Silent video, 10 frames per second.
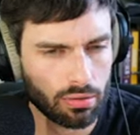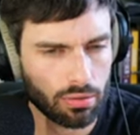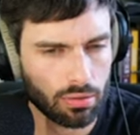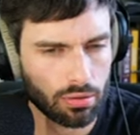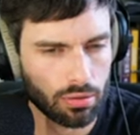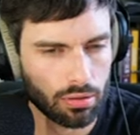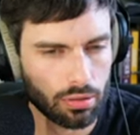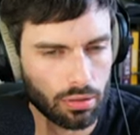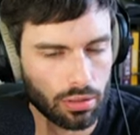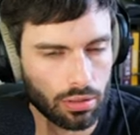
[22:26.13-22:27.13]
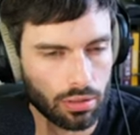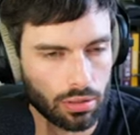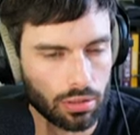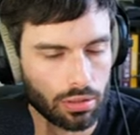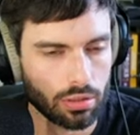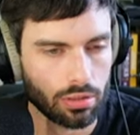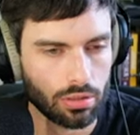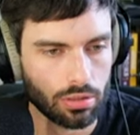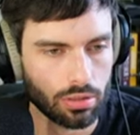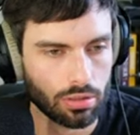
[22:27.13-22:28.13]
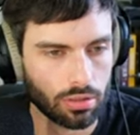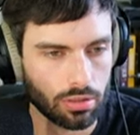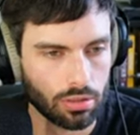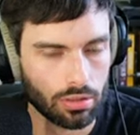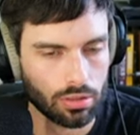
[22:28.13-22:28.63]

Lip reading: No one is speaking in this clip.